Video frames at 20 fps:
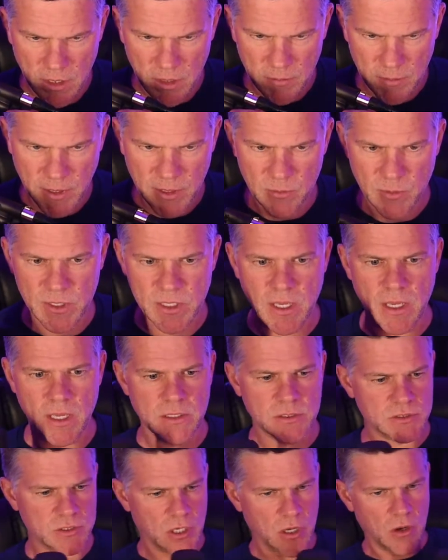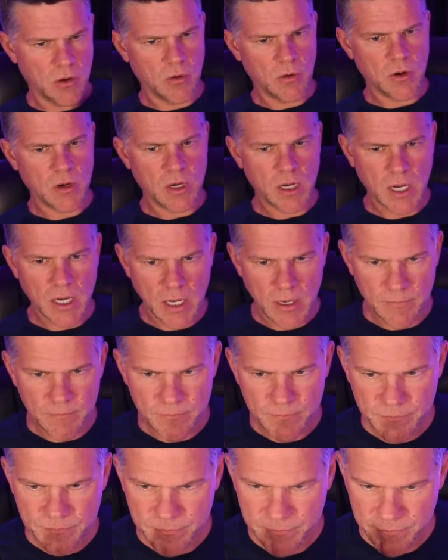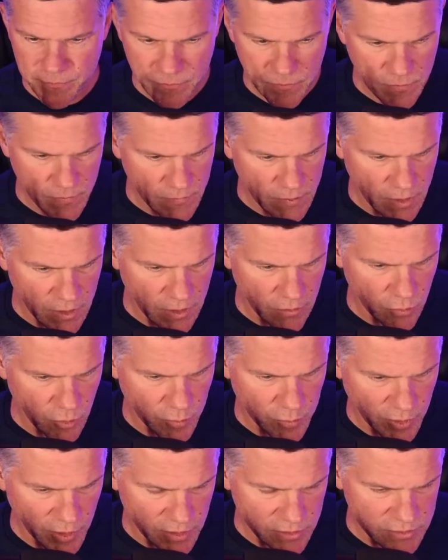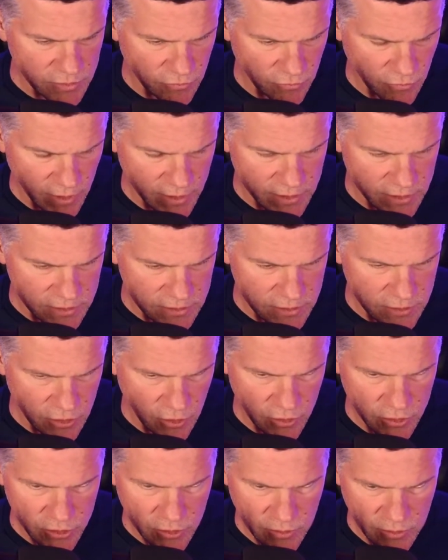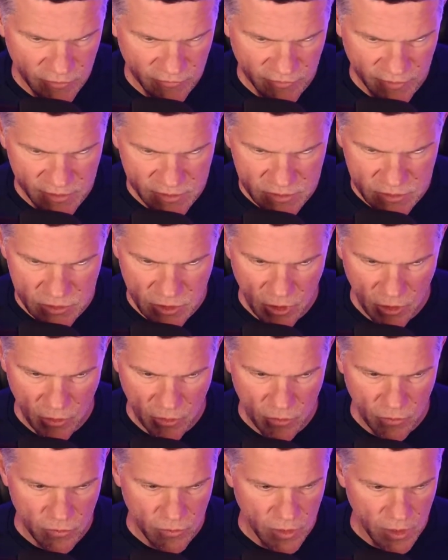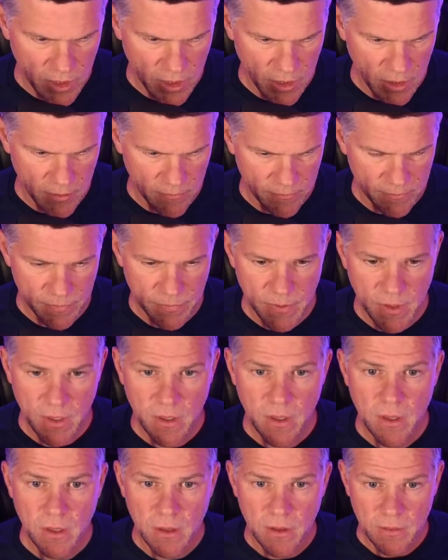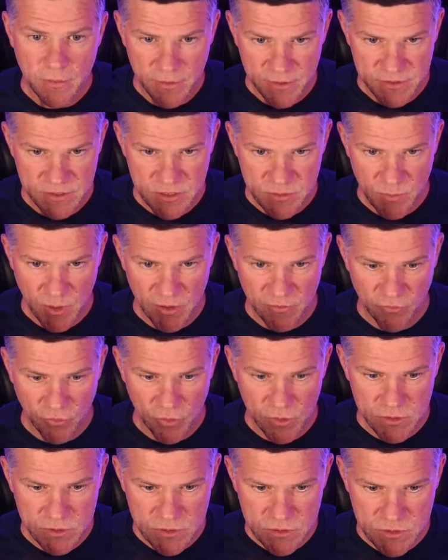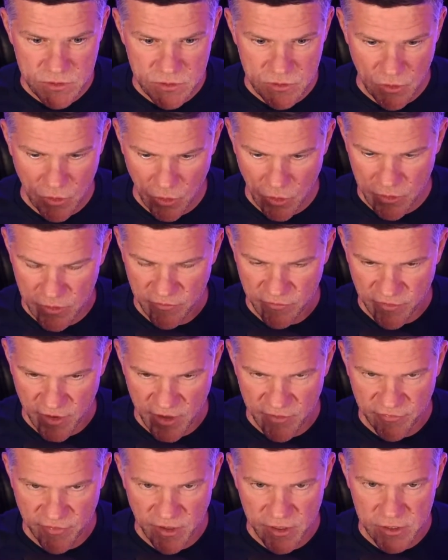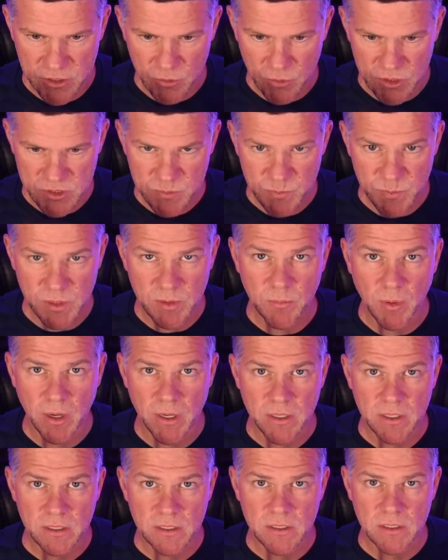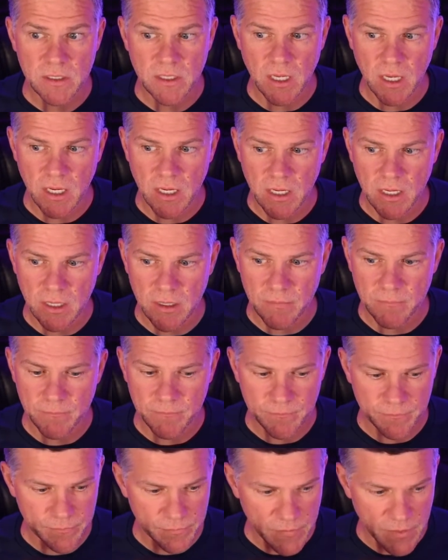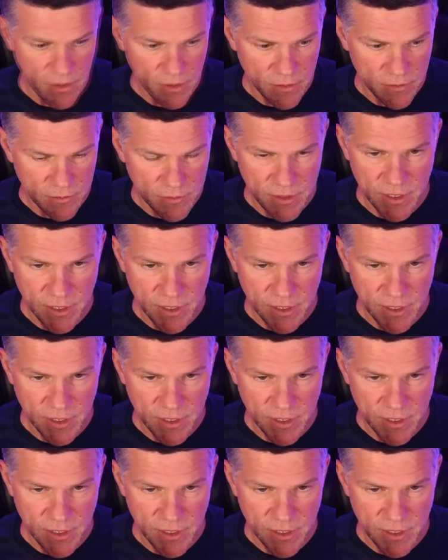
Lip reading: anyway, yeah. So we're plugged right into the audio interface. So this is my voice on the Fifine USB mic. The